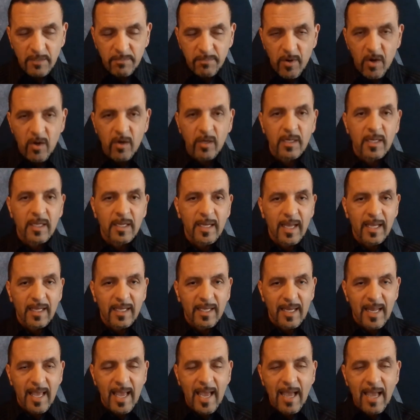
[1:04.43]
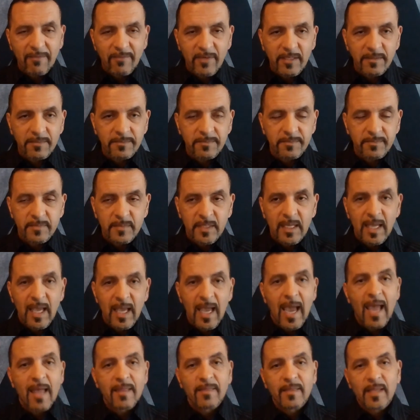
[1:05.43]
mark and I can have it,
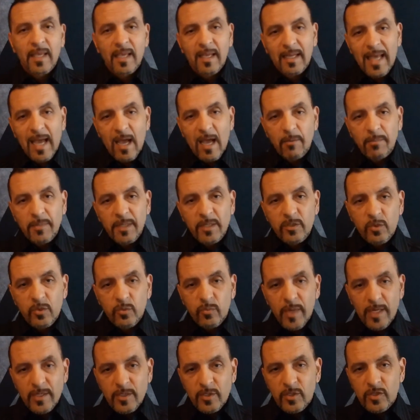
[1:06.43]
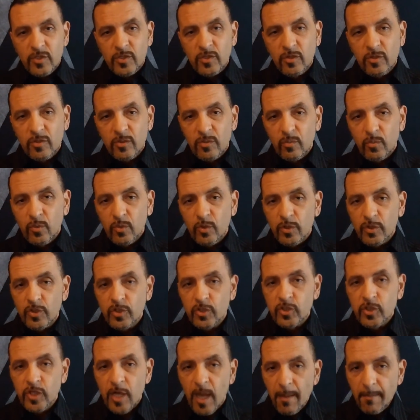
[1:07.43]
and they allow me to register the word
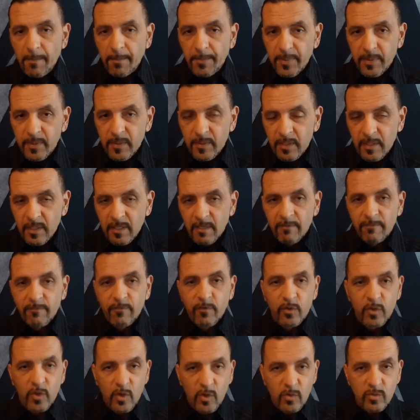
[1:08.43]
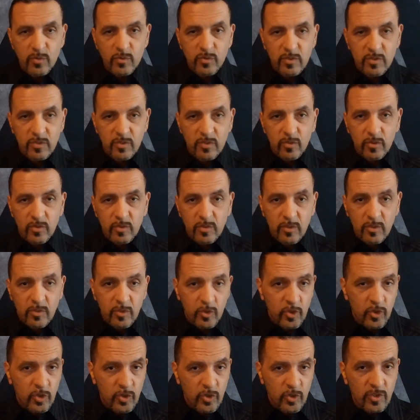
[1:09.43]
jump for those
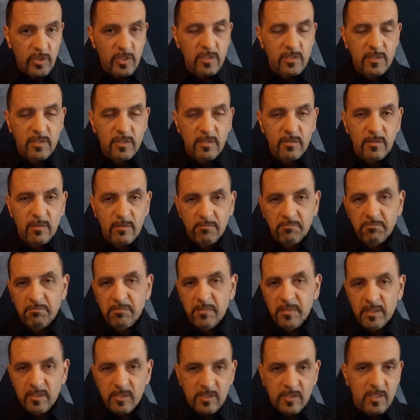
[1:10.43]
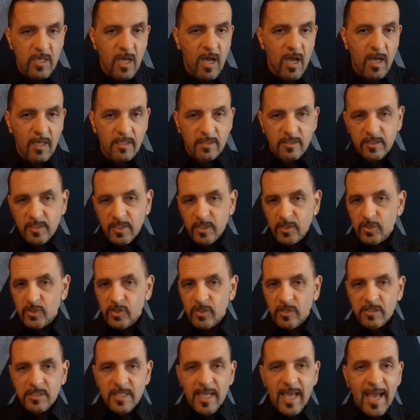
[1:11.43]
goods, socks,
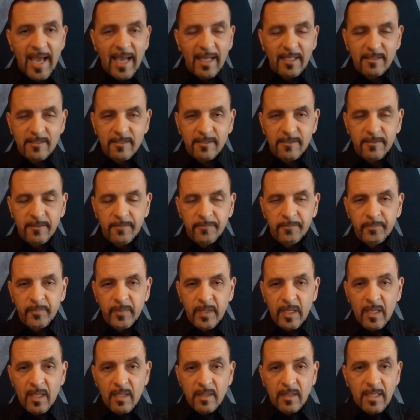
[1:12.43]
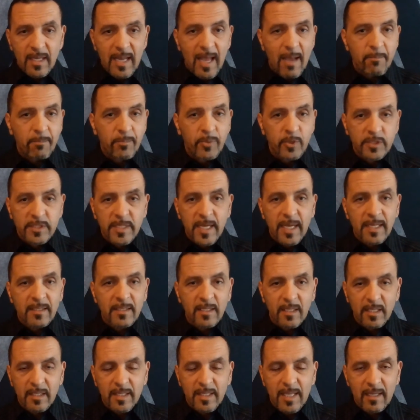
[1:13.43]
t-shirts, hats, then I'm
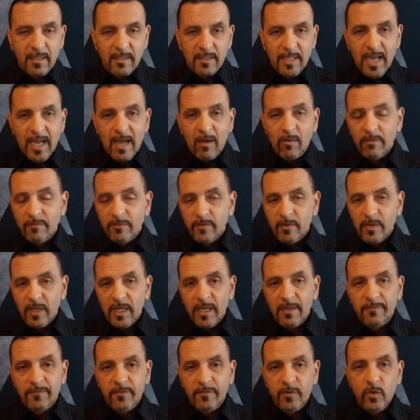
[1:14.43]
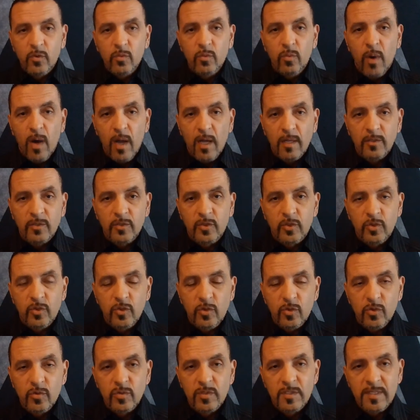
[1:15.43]
protected in that. However, if you want to
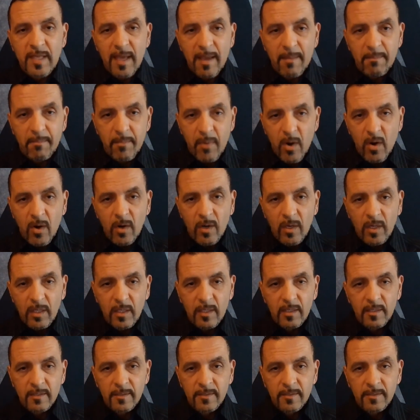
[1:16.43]
use that mark